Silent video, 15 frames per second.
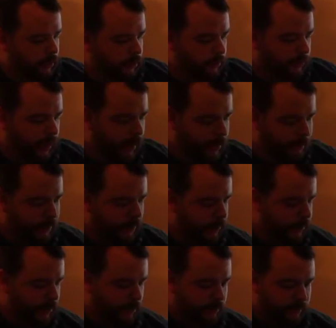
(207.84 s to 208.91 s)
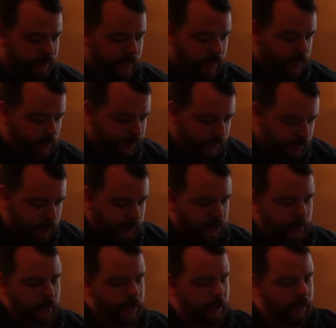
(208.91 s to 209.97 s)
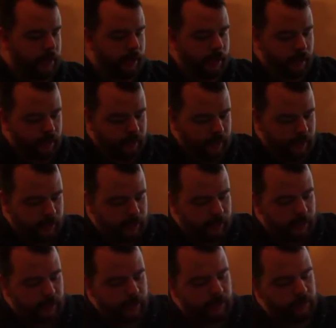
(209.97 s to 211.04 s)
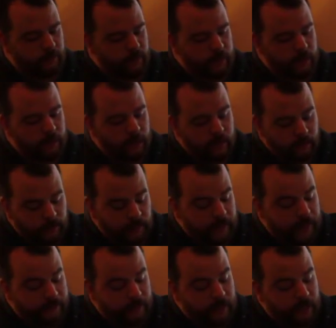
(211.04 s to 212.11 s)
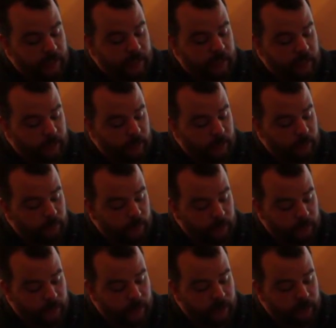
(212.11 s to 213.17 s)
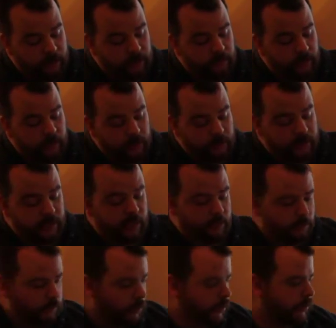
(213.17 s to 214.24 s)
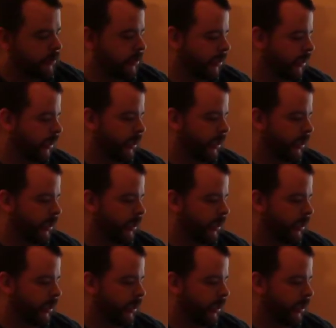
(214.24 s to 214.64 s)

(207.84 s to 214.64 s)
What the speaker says: With that being done, we've got our spacers cut here. We got to cut this one. We didn't have to cut this one. We're going to try to just run it and see how it works.